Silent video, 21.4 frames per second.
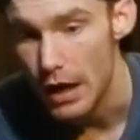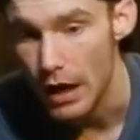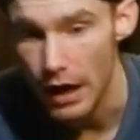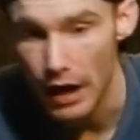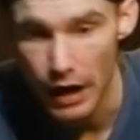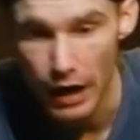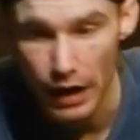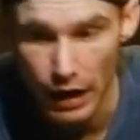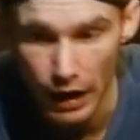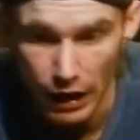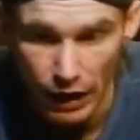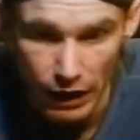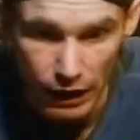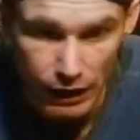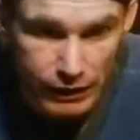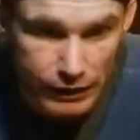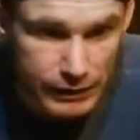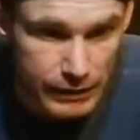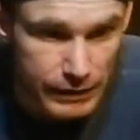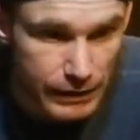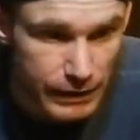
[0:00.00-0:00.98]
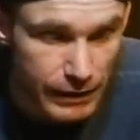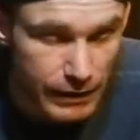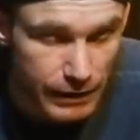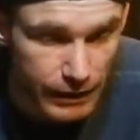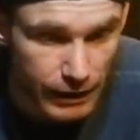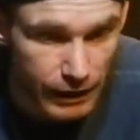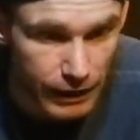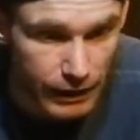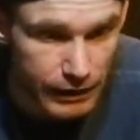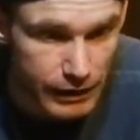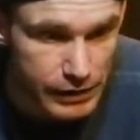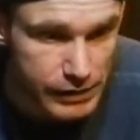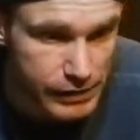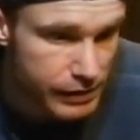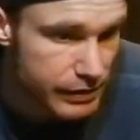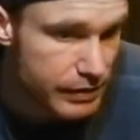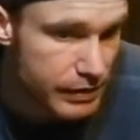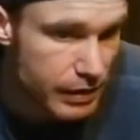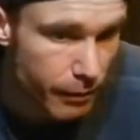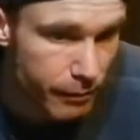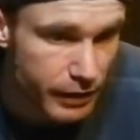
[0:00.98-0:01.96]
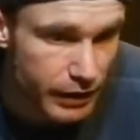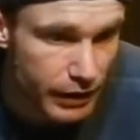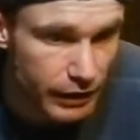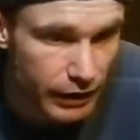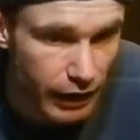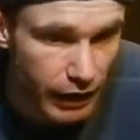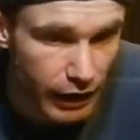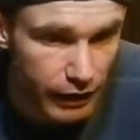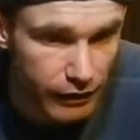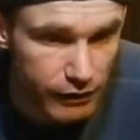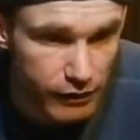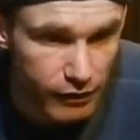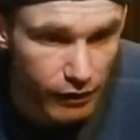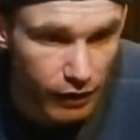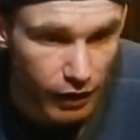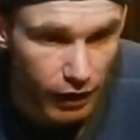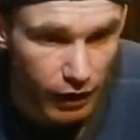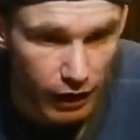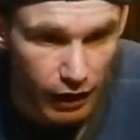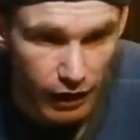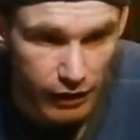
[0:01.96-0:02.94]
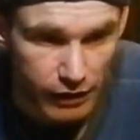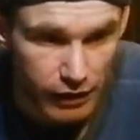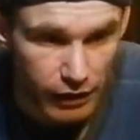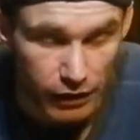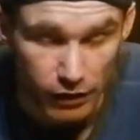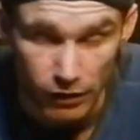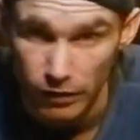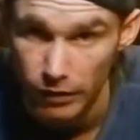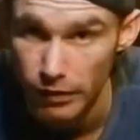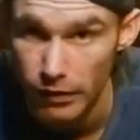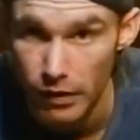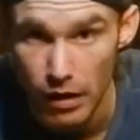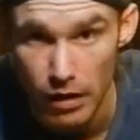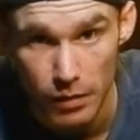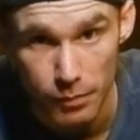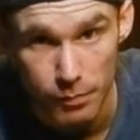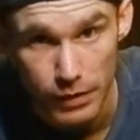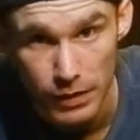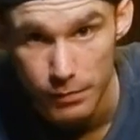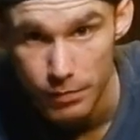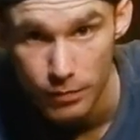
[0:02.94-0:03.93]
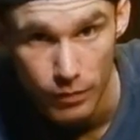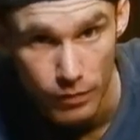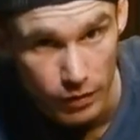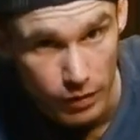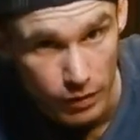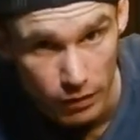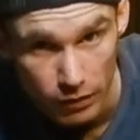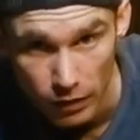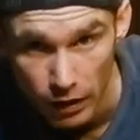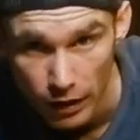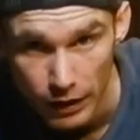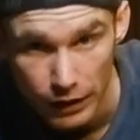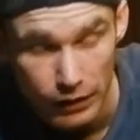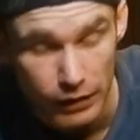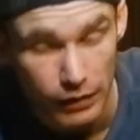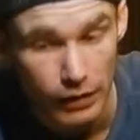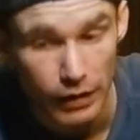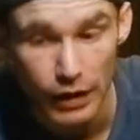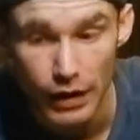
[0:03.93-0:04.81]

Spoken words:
And this is something that I think a lot of people are going to like.